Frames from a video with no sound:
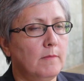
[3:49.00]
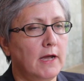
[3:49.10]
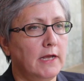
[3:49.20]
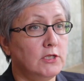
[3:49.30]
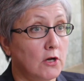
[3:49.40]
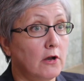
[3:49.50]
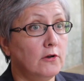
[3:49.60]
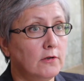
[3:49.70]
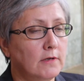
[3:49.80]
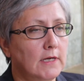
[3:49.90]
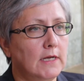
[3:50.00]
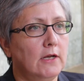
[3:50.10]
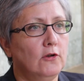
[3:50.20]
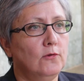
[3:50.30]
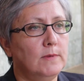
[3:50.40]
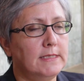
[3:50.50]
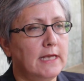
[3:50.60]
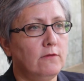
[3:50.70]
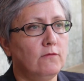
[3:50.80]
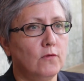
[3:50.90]
my daughter, who was
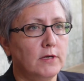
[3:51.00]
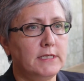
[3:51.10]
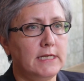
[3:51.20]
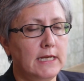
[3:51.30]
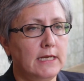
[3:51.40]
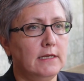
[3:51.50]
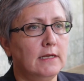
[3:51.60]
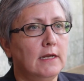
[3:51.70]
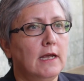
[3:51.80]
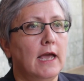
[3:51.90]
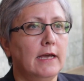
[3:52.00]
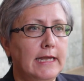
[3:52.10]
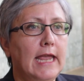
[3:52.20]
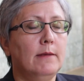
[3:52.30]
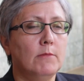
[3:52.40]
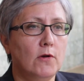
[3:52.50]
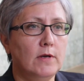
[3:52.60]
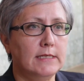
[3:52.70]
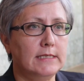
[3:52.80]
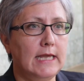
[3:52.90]
then 14, came
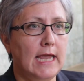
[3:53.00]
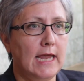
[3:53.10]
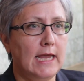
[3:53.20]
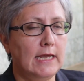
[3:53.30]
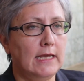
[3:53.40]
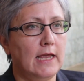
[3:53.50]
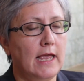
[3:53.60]
out as gay.